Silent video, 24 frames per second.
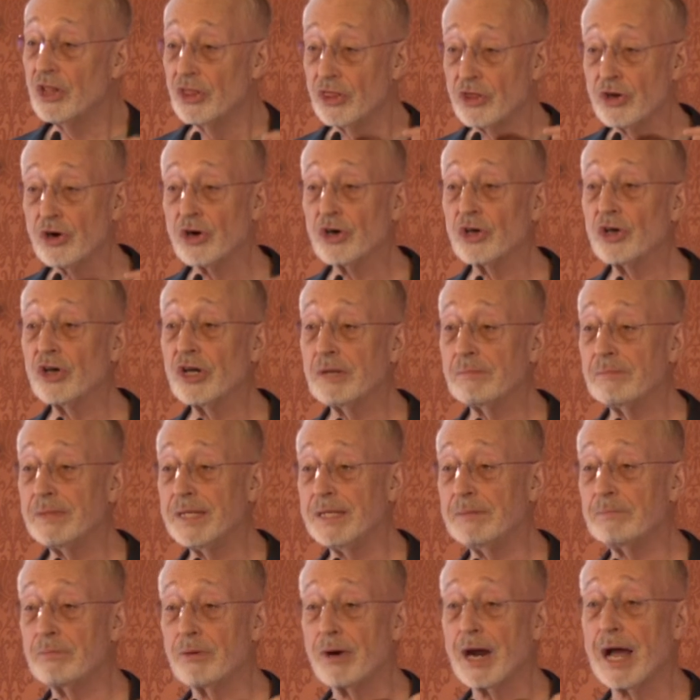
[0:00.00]
There are going to
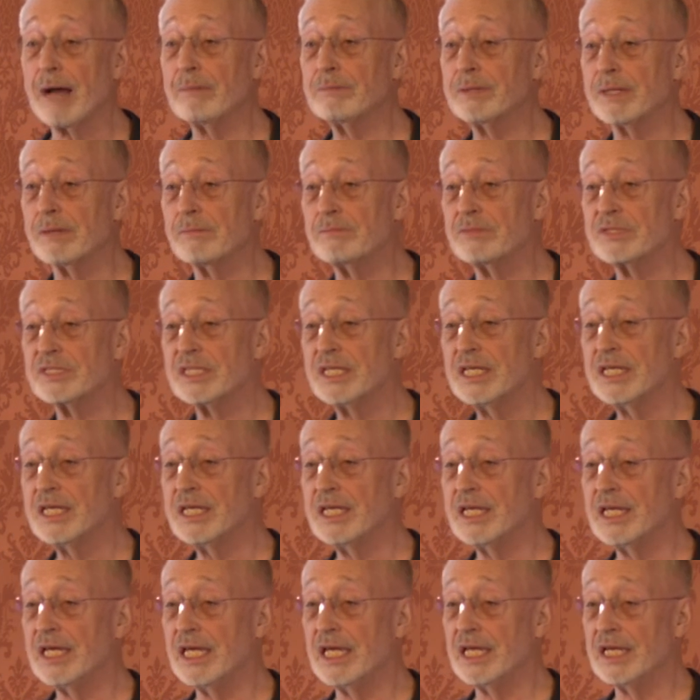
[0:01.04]
be problems
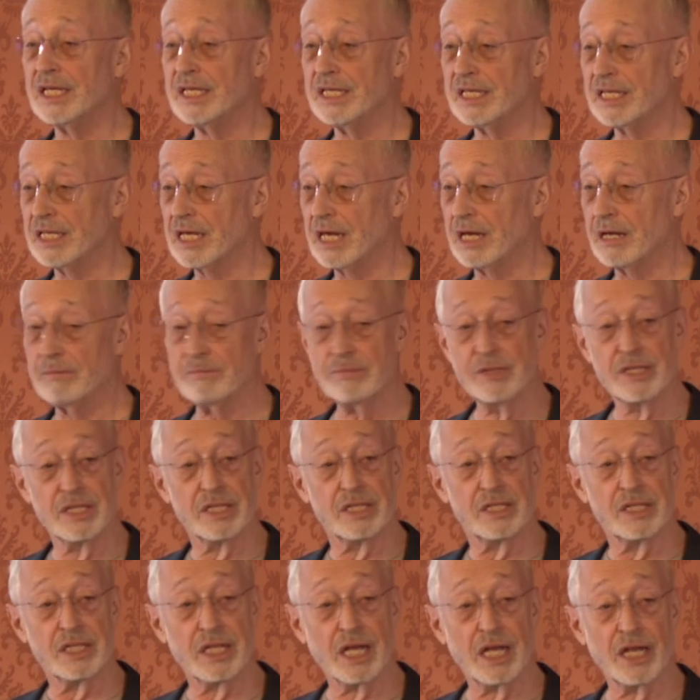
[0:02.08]
in
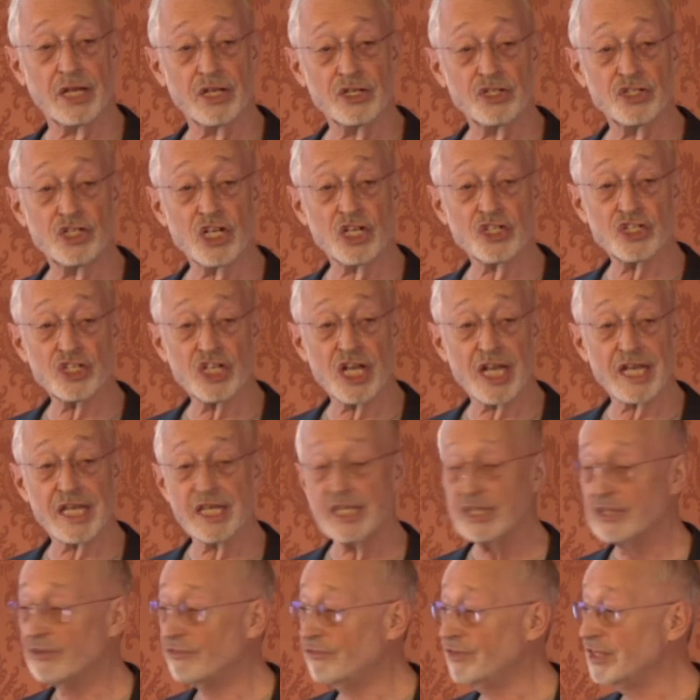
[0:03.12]
just
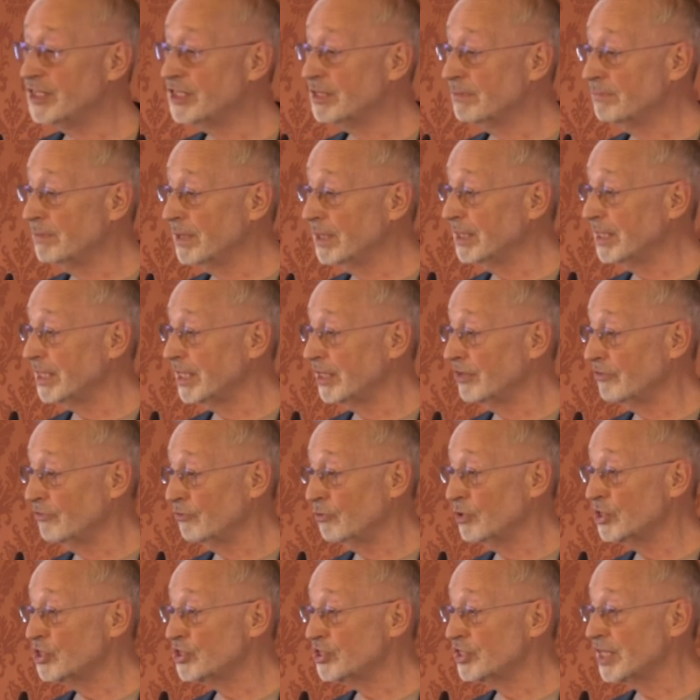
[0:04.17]
checking the feasibility of
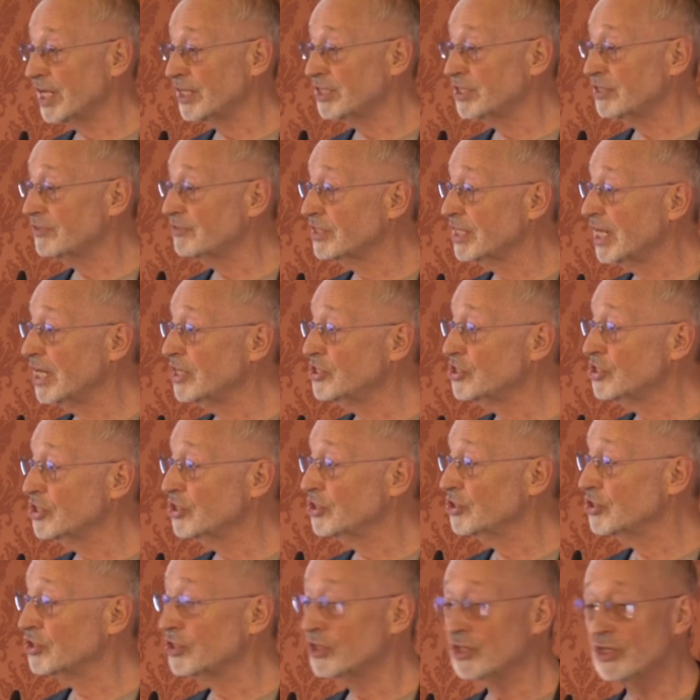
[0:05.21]
which sets of
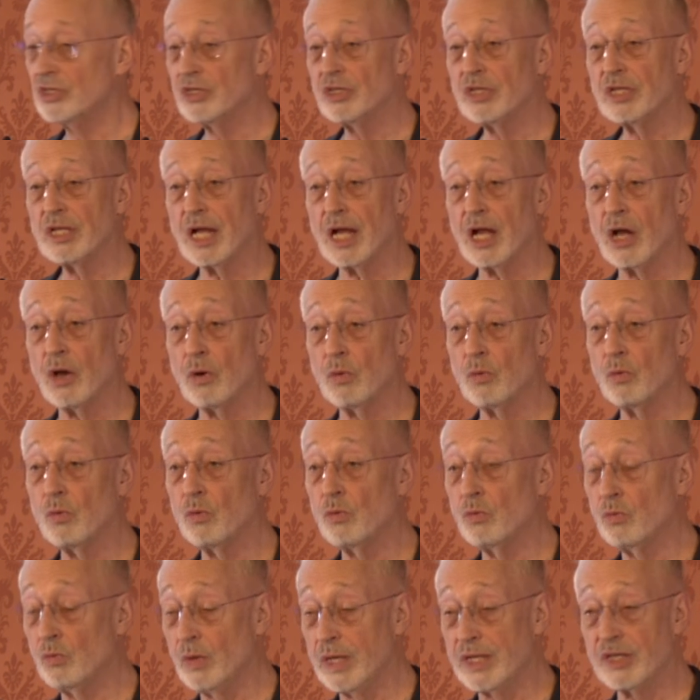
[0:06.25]
stations
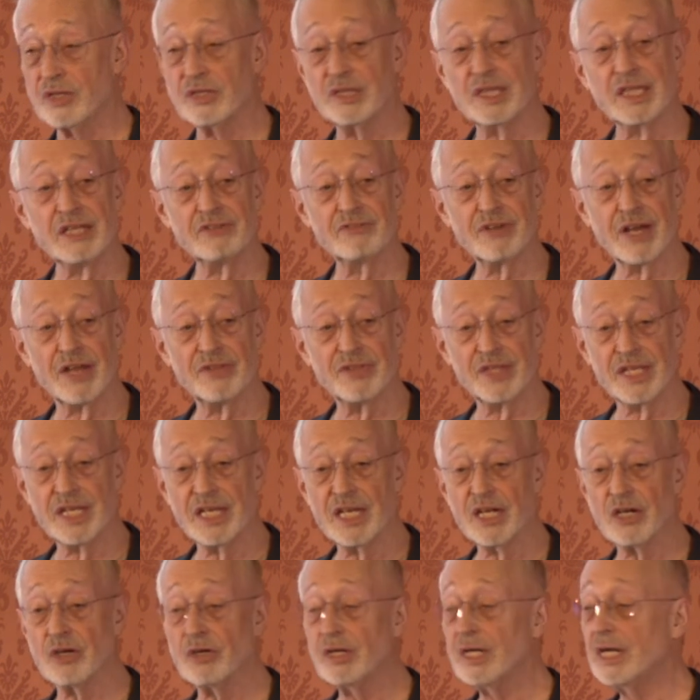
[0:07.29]
we could leave on the
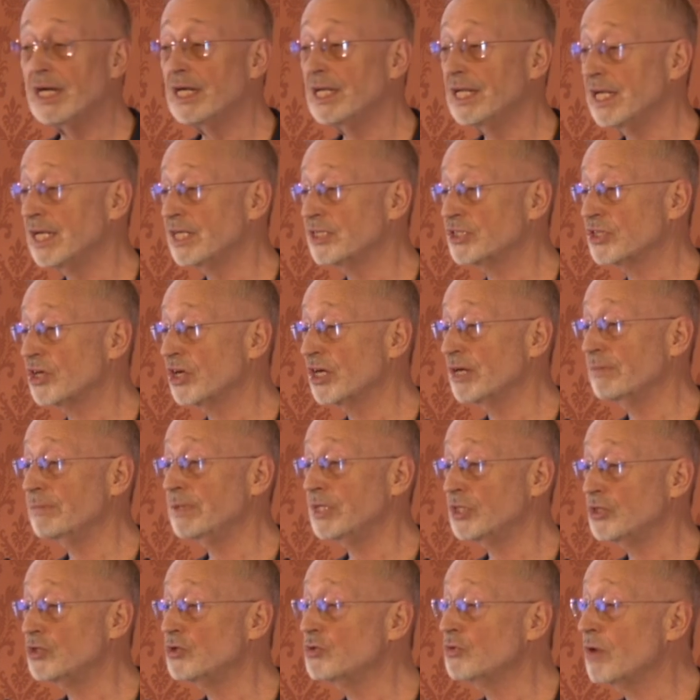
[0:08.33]
air is going to
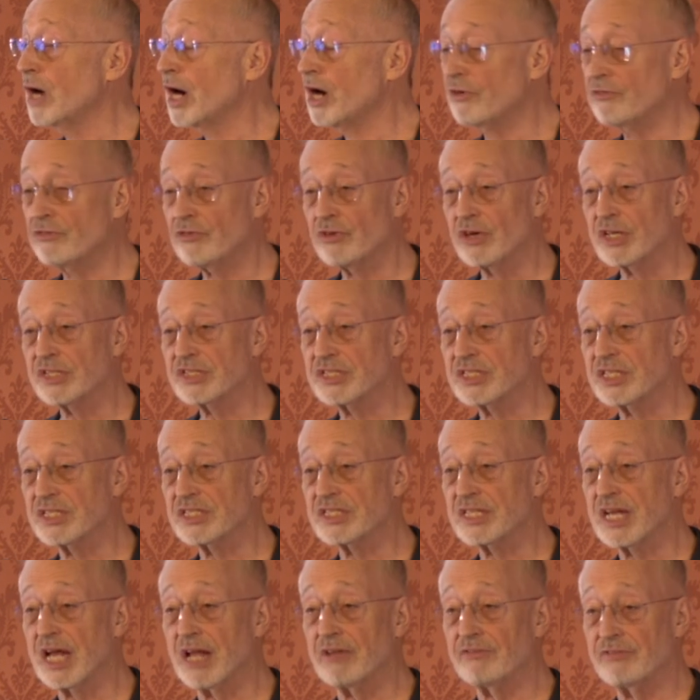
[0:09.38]
be too hard for us to
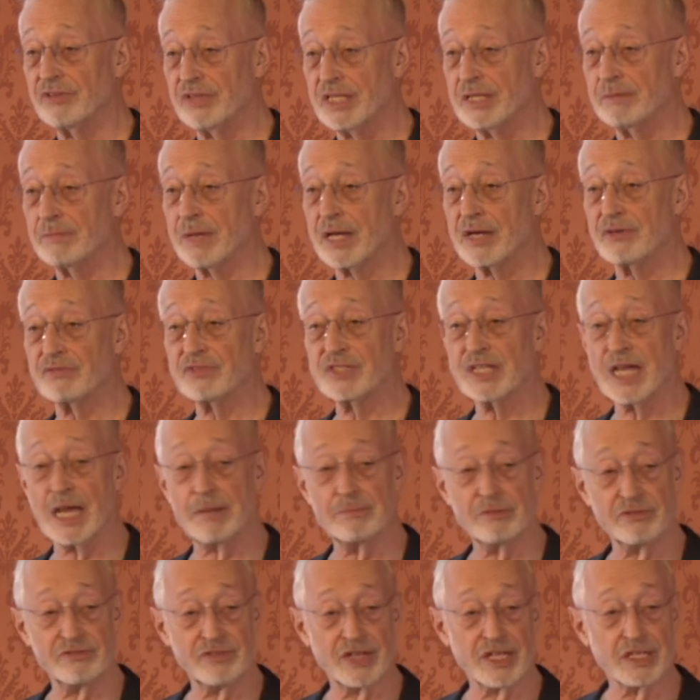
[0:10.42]
solve in the amount of
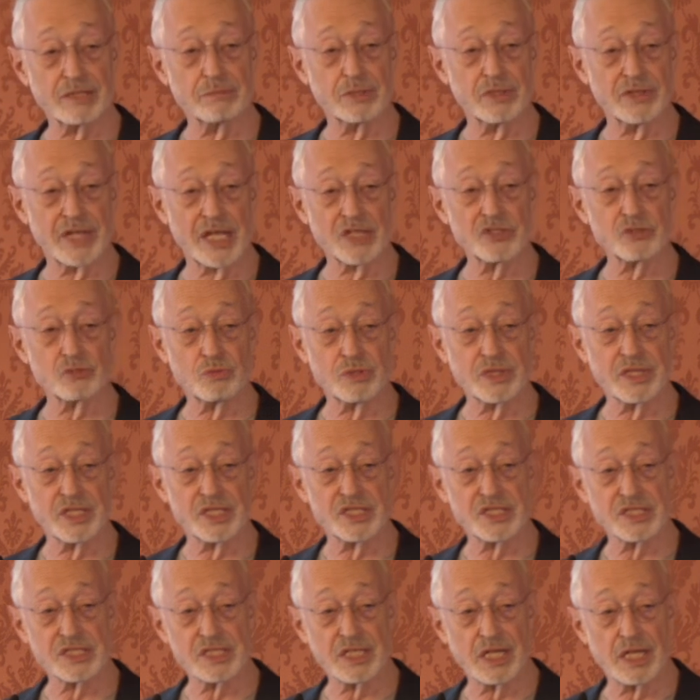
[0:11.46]
time available. That's what
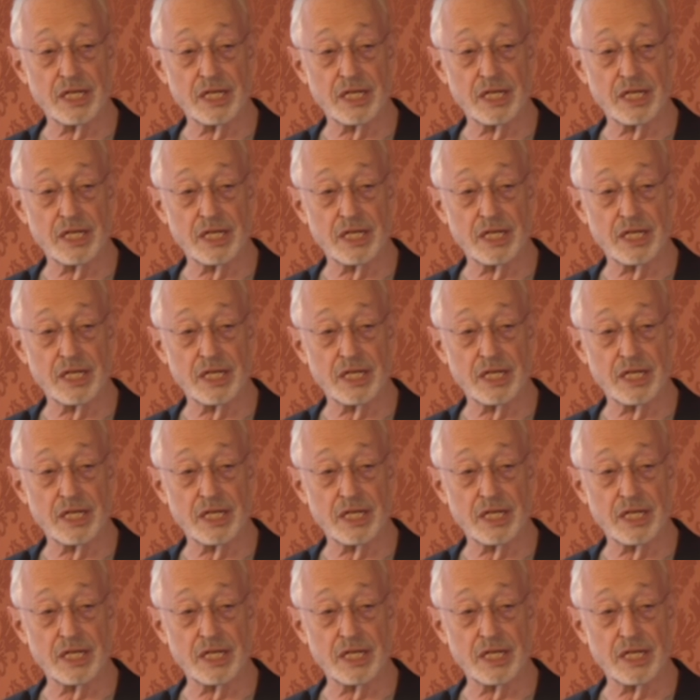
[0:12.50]
this